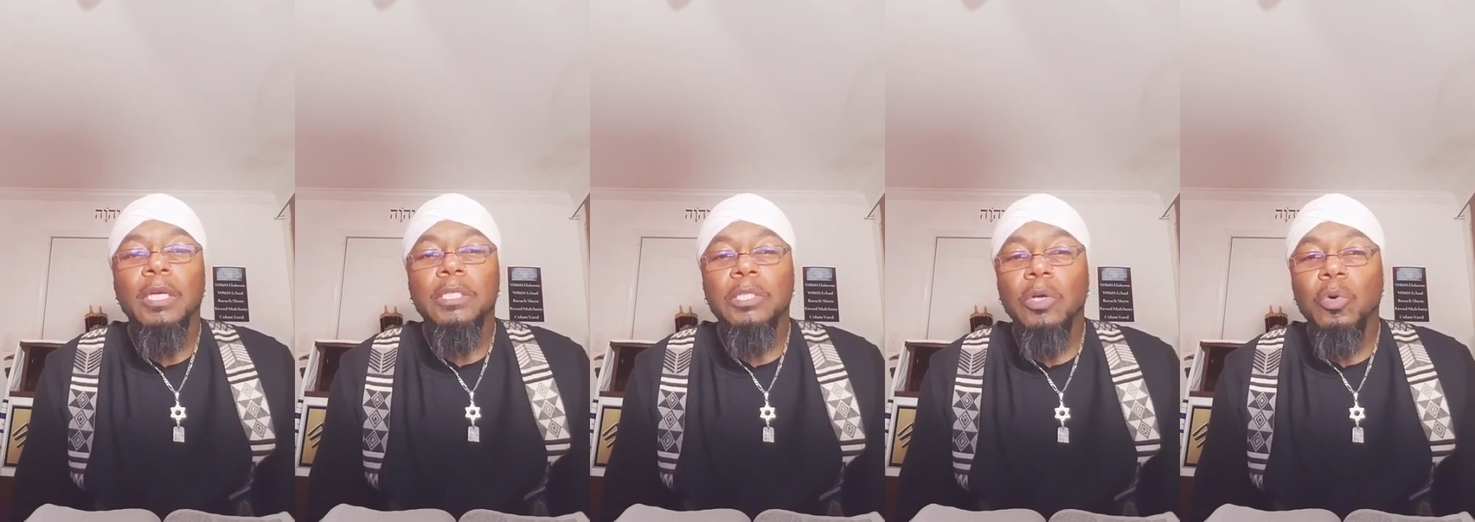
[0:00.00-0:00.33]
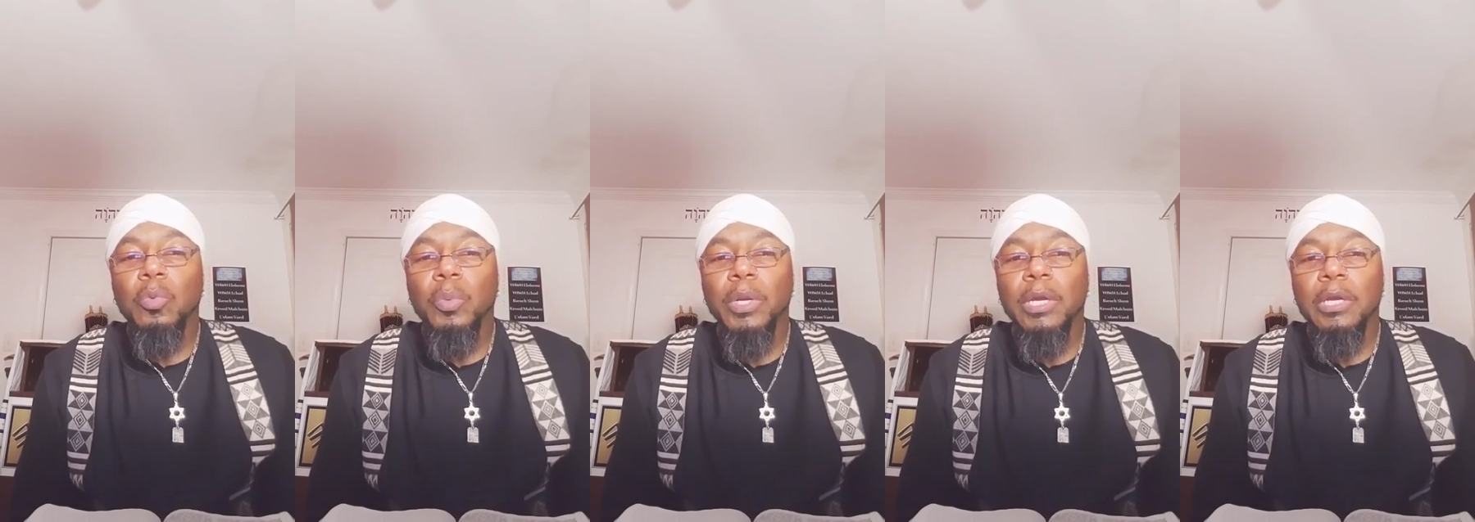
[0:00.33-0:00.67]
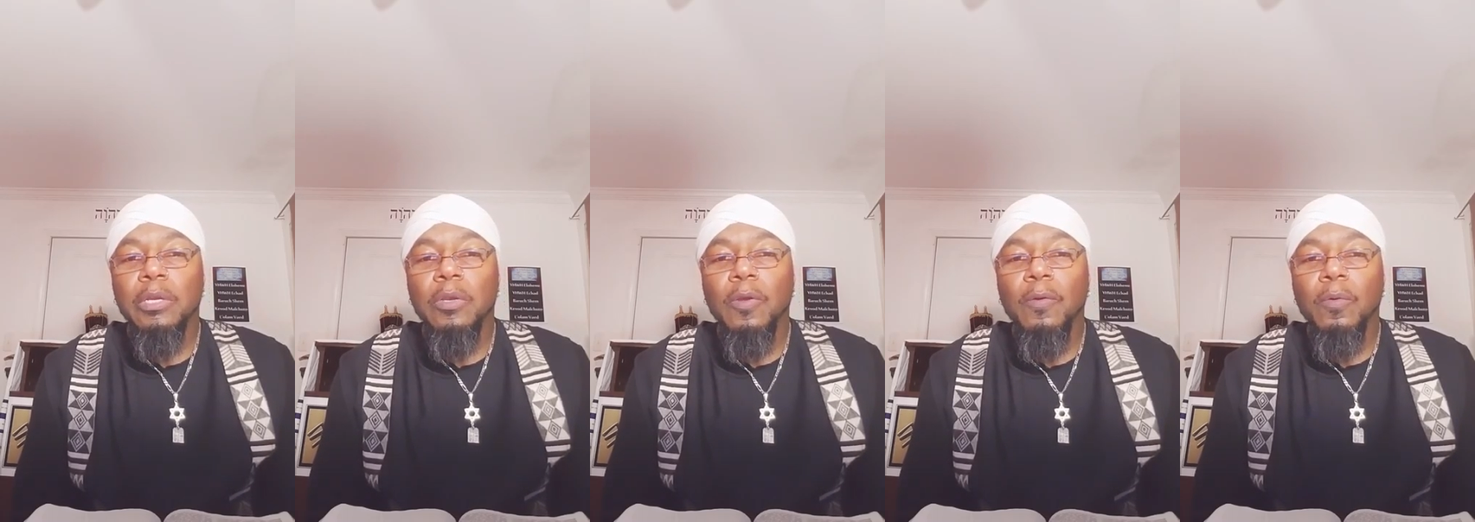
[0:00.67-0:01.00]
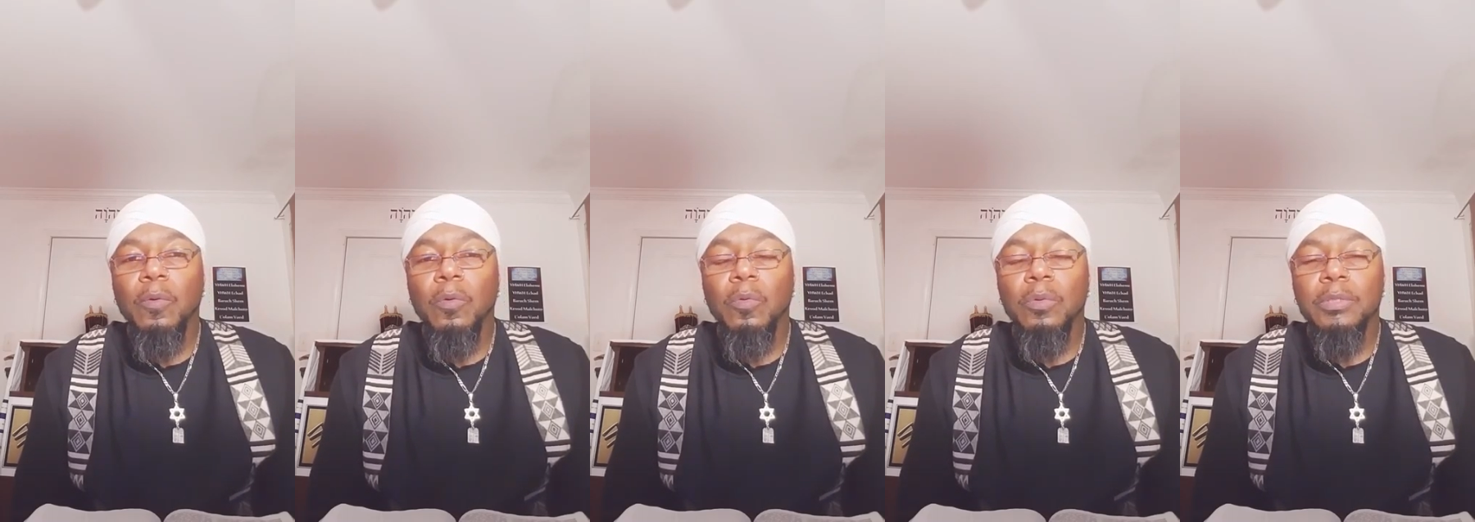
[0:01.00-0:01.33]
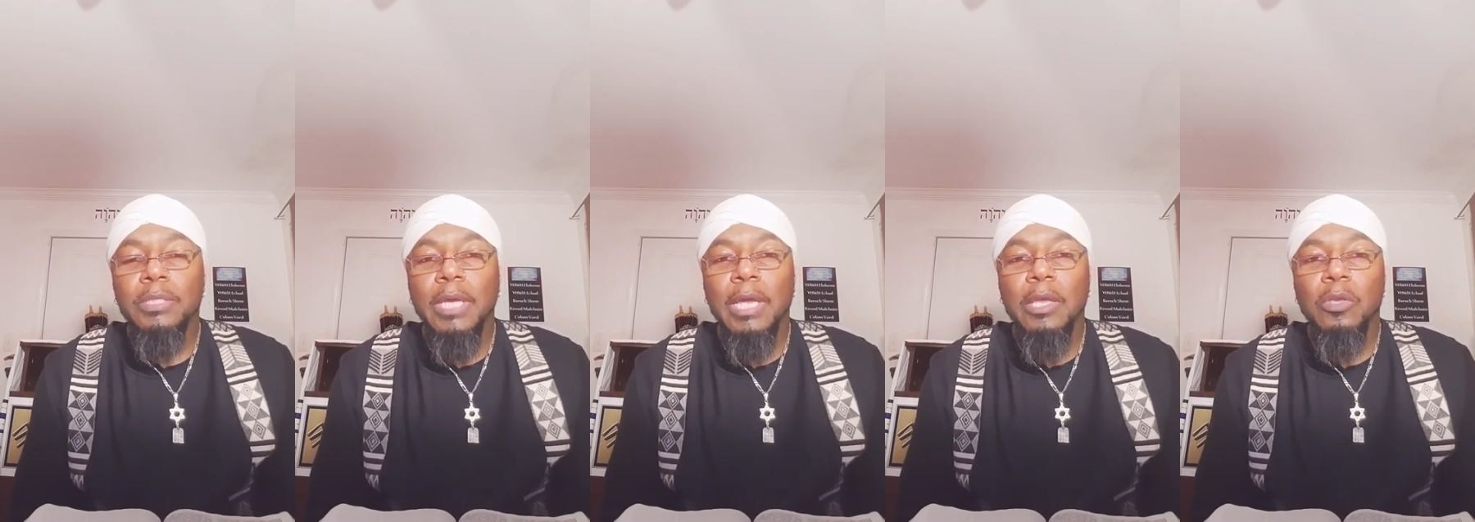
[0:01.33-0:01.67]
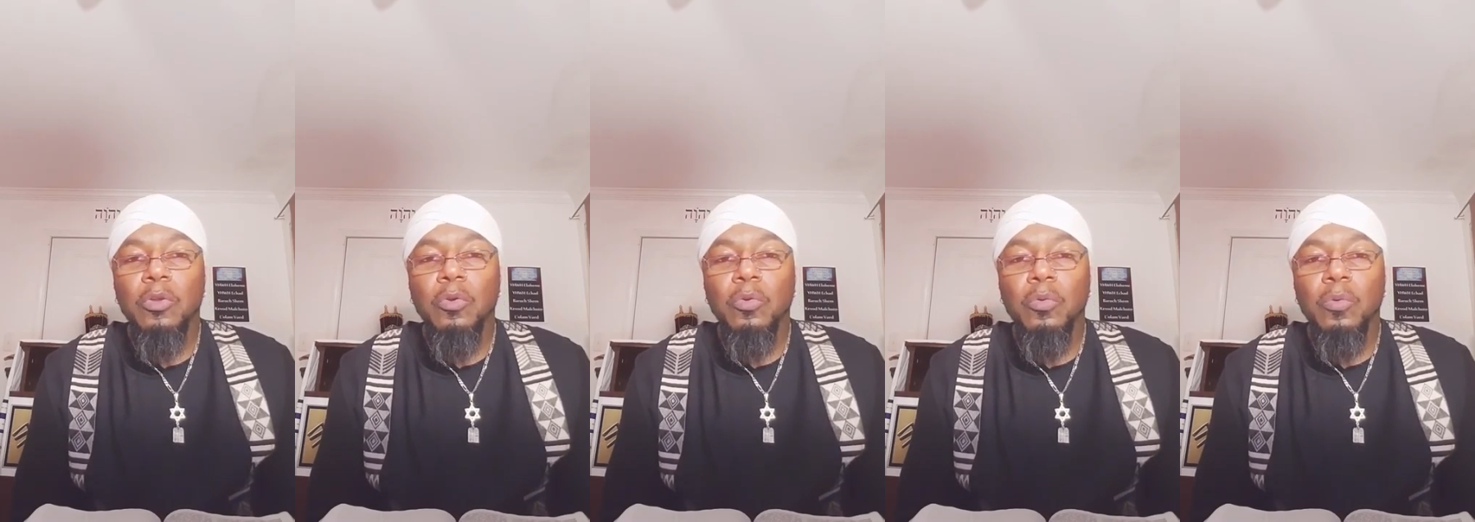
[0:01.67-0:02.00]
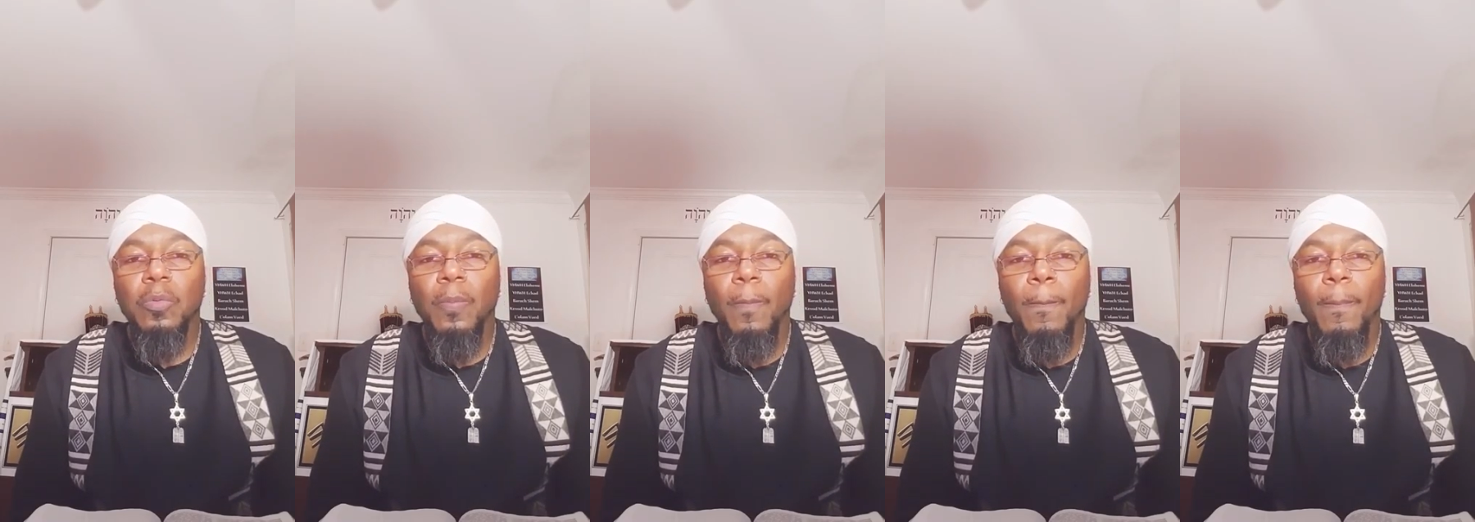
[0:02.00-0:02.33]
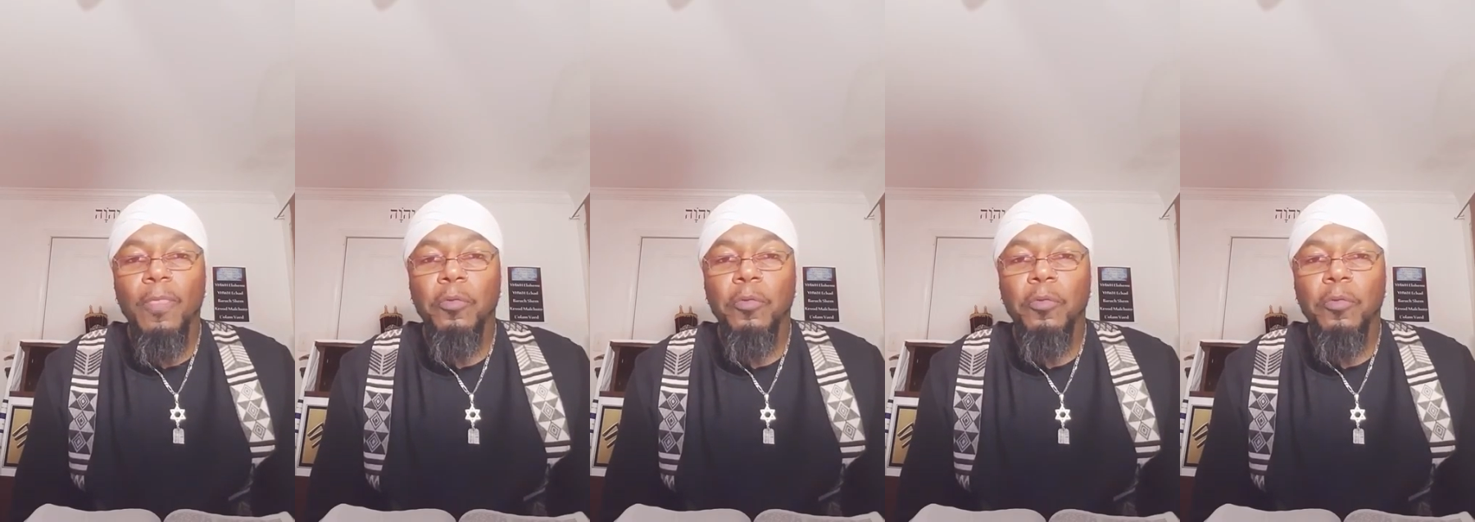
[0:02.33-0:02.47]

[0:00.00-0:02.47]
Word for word: So when you say you